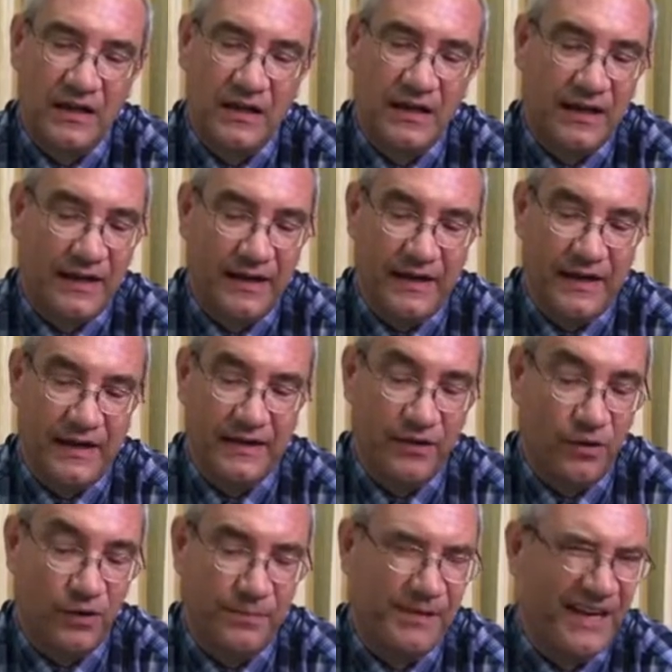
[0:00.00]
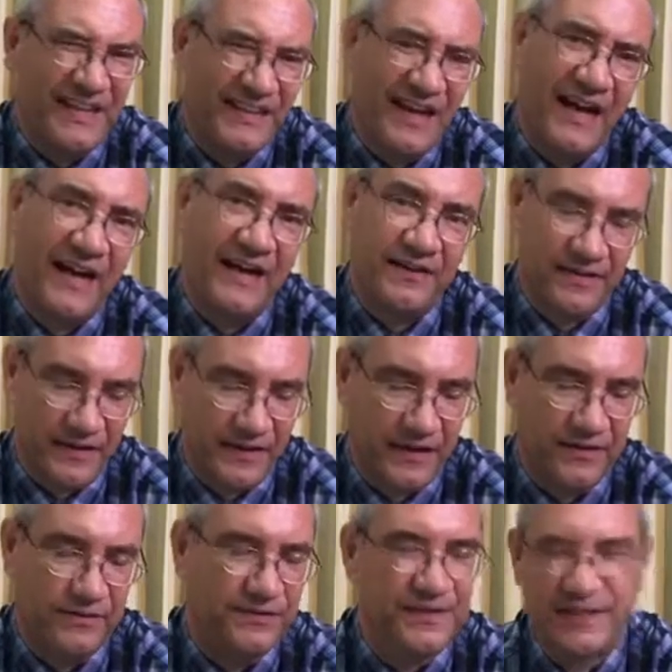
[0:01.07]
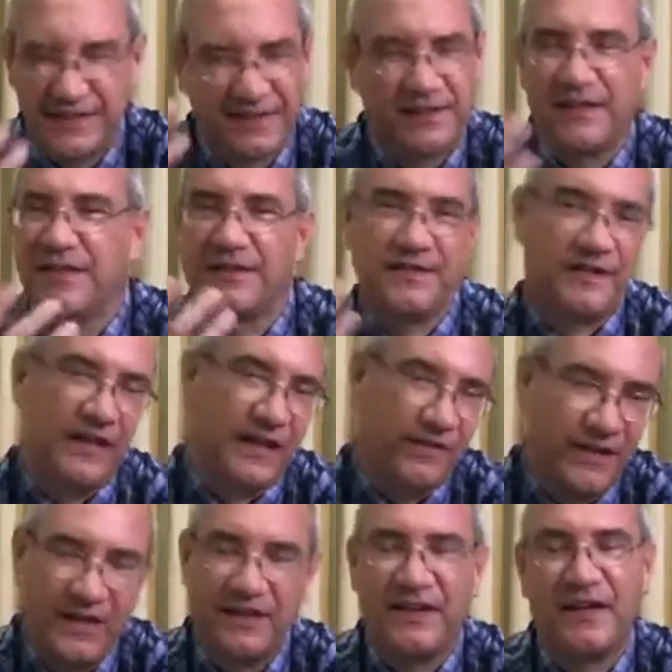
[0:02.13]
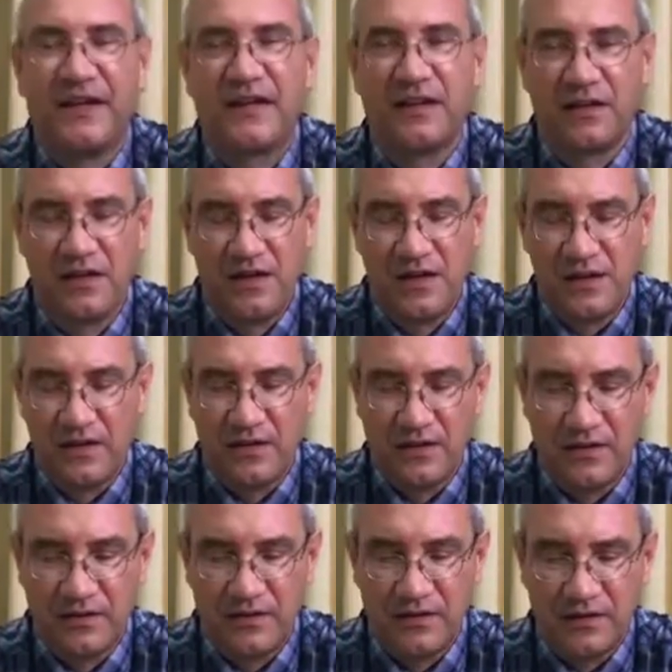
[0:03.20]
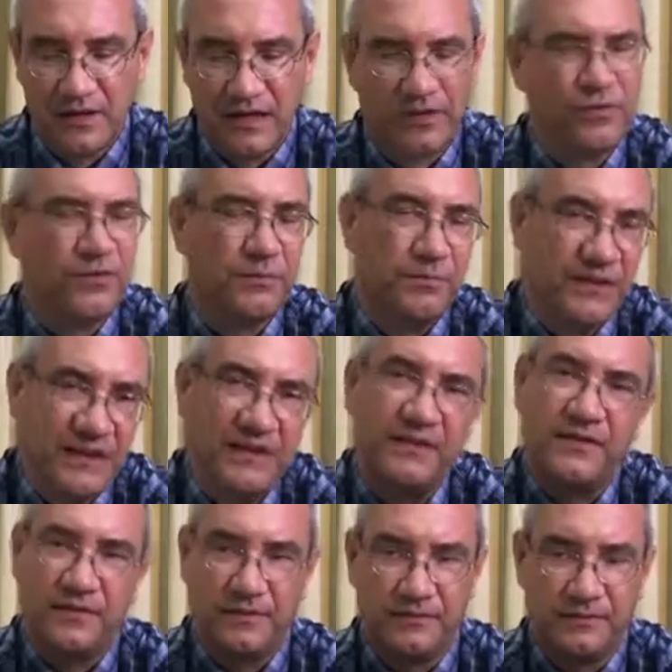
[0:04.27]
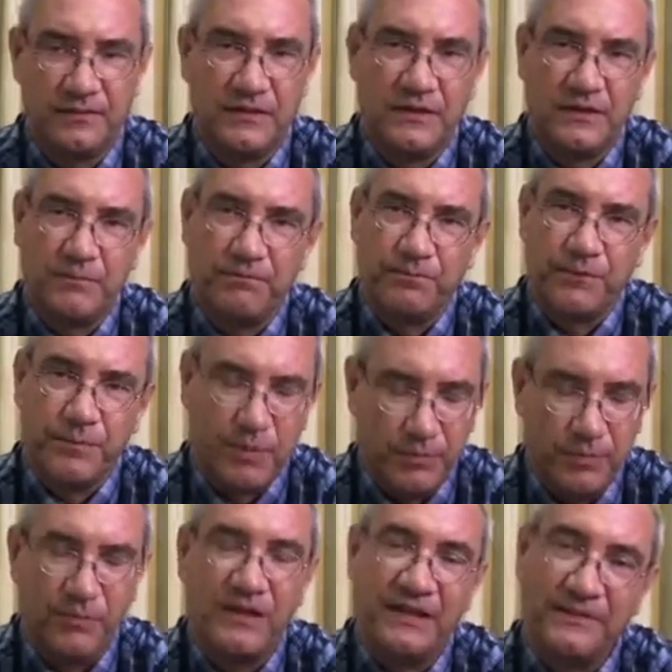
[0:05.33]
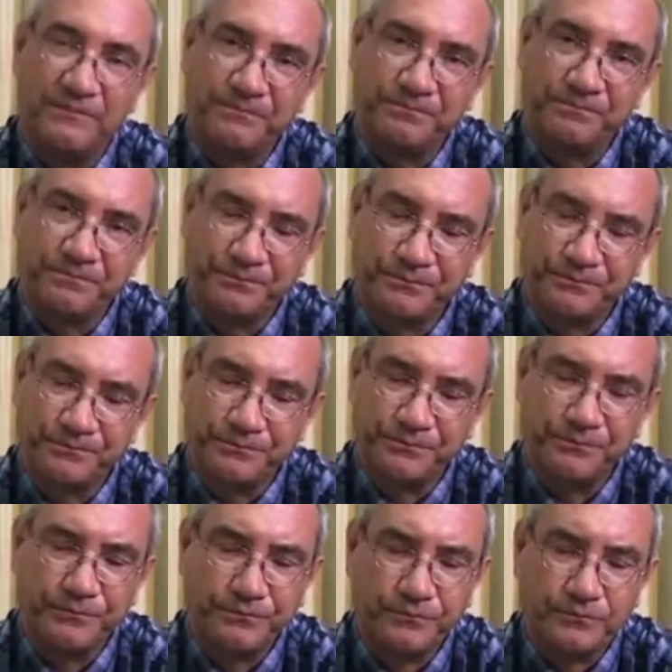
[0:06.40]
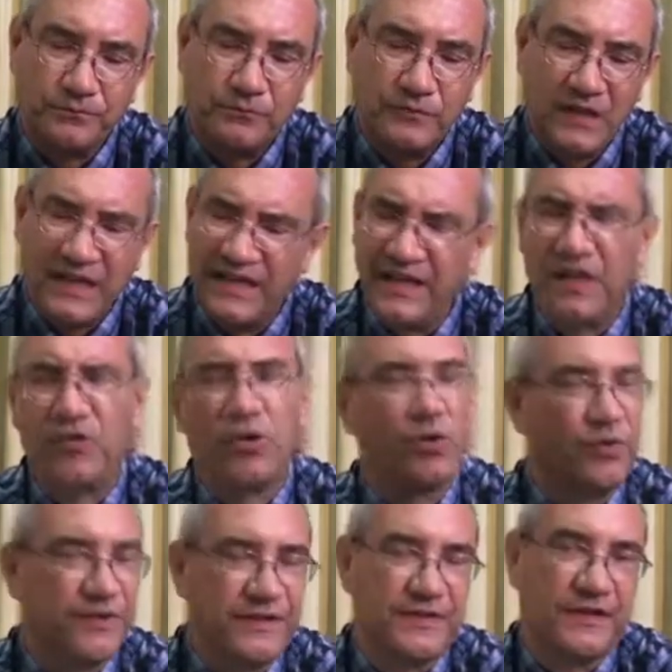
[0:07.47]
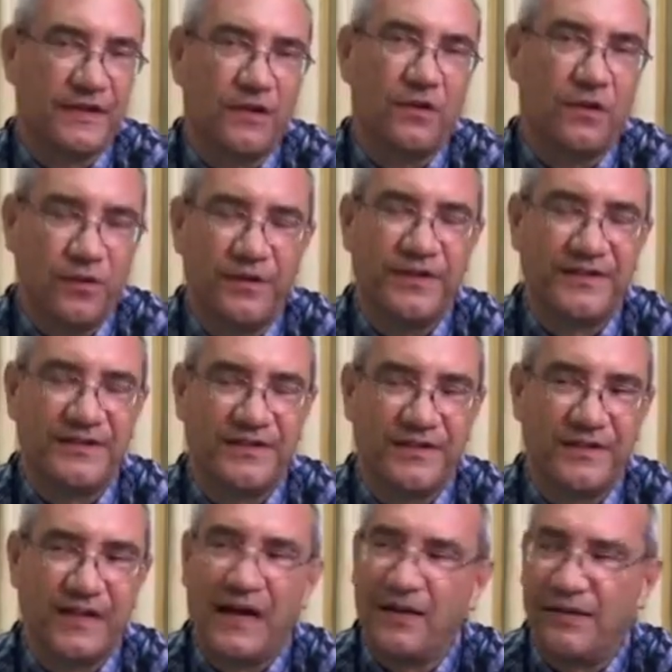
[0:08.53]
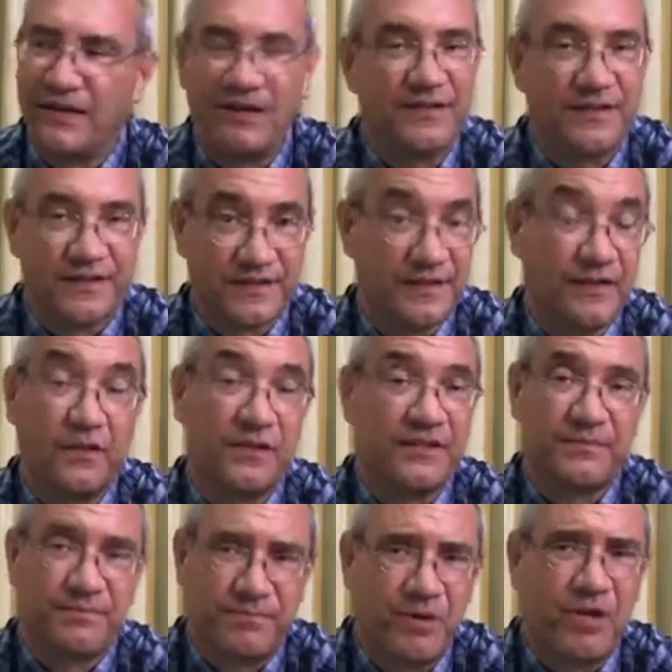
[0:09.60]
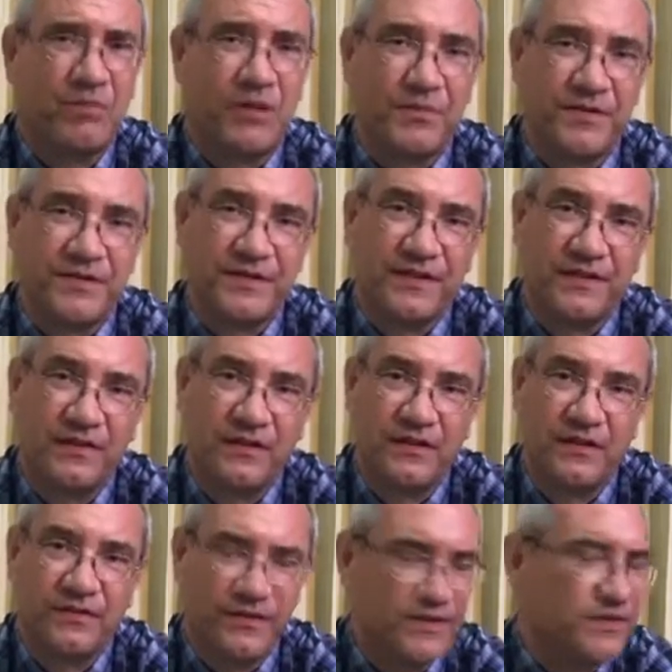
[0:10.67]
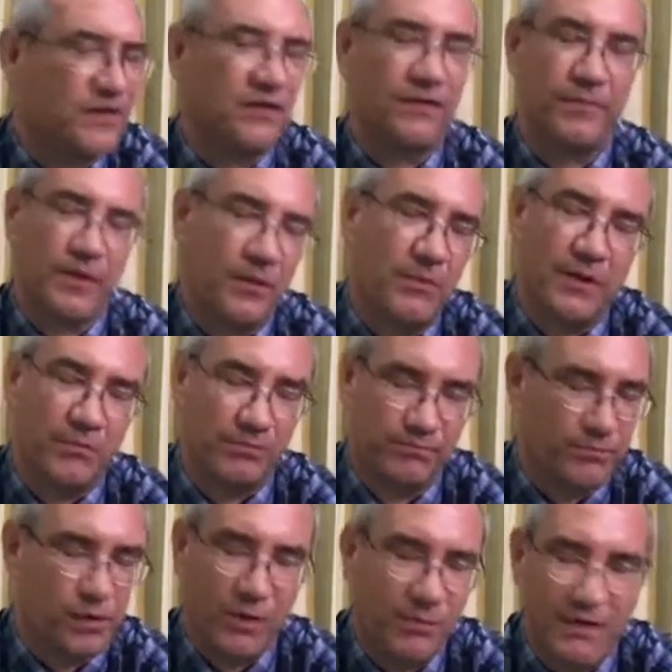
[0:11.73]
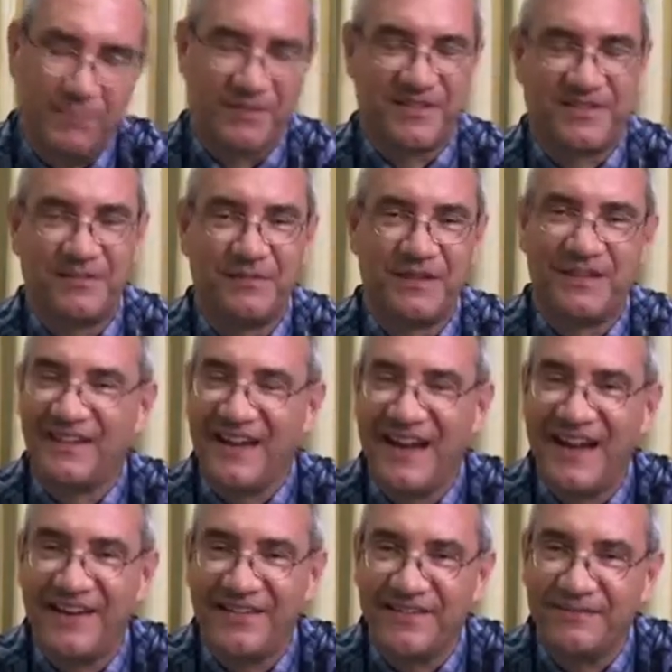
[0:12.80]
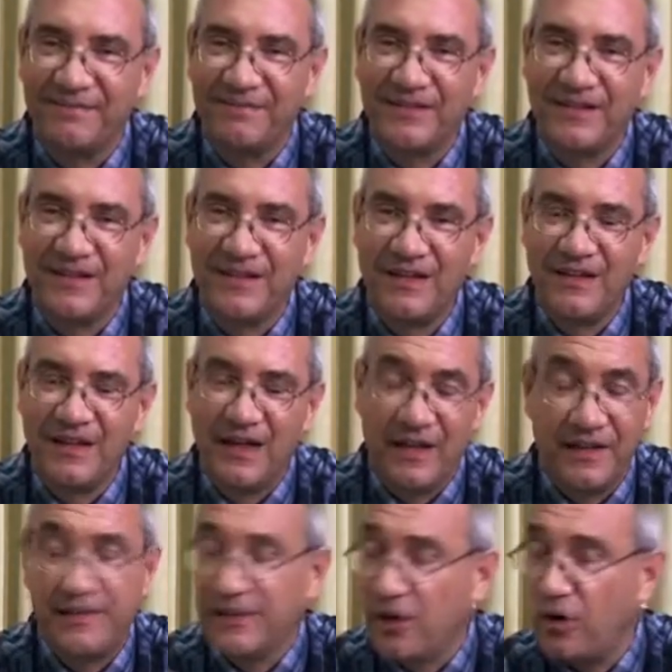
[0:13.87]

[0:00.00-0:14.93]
uh, and all the pain I had. I had a dizziness. I had a headache. Uh, I couldn't breathe properly and now all this all this uh, illness, all these problems, uh, physical problem problems that I had, and it